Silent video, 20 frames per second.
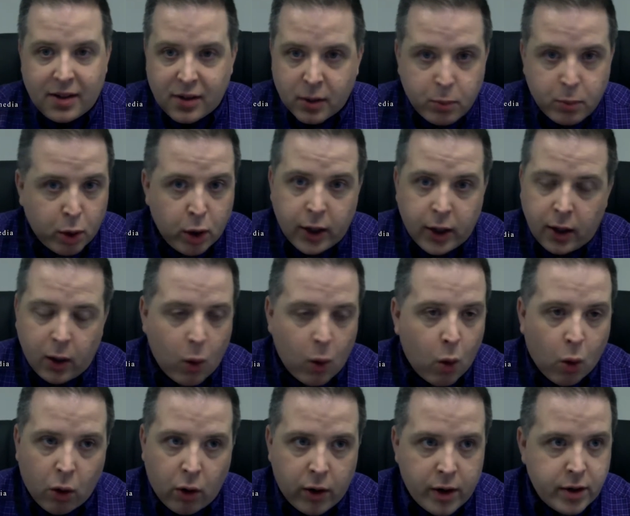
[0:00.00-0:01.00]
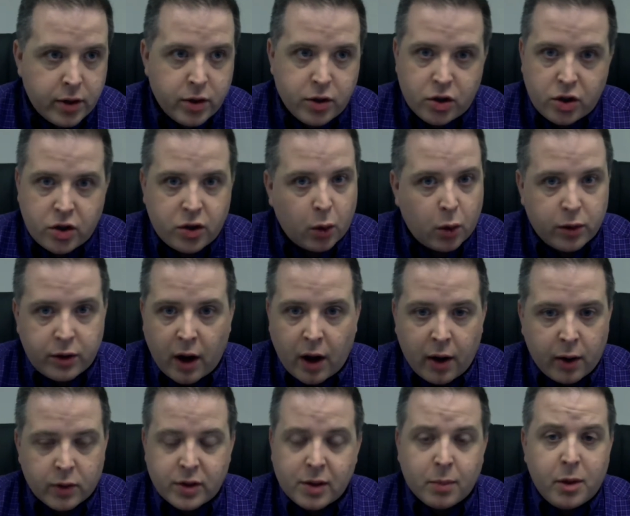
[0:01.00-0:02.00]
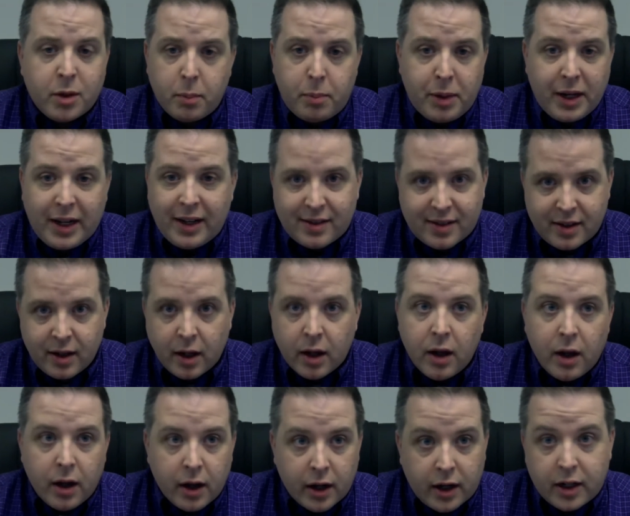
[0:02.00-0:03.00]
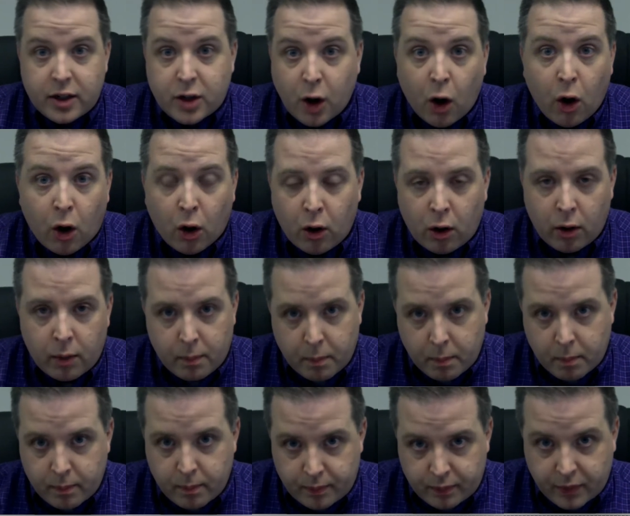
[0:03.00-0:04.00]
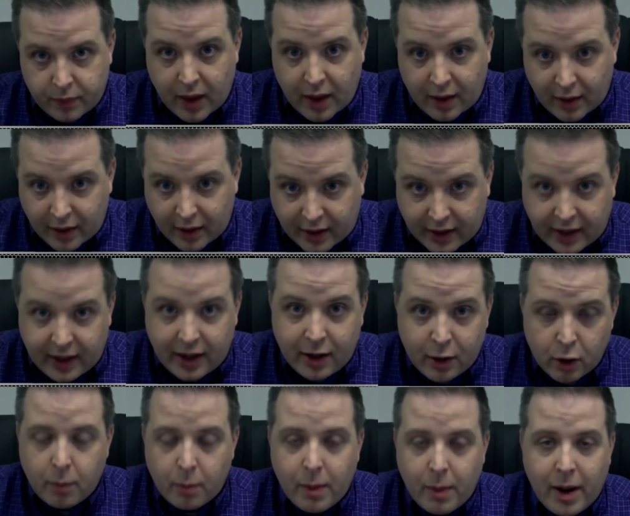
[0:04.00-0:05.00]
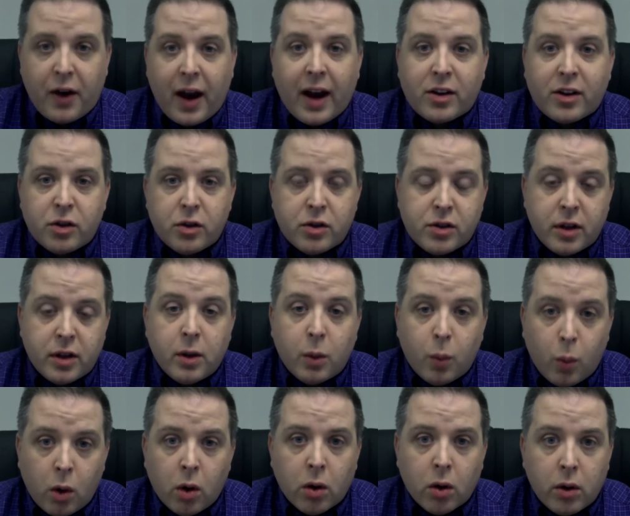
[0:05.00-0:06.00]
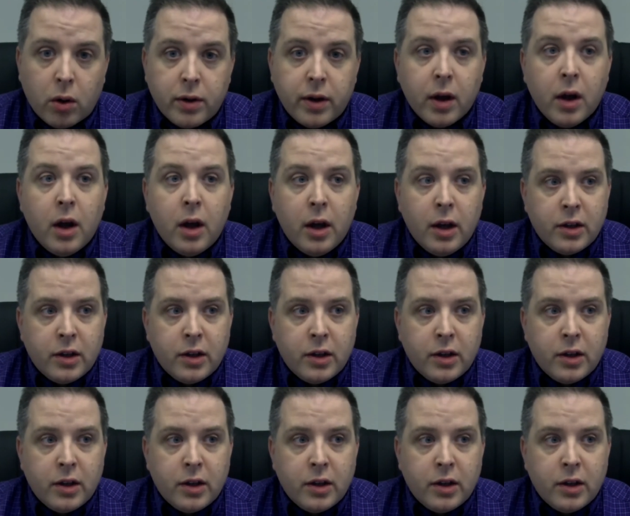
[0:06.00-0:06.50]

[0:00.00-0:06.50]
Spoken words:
Mesa Boogie, Orange, Soldano, some of the biggest guitar gear manufacturers in the world.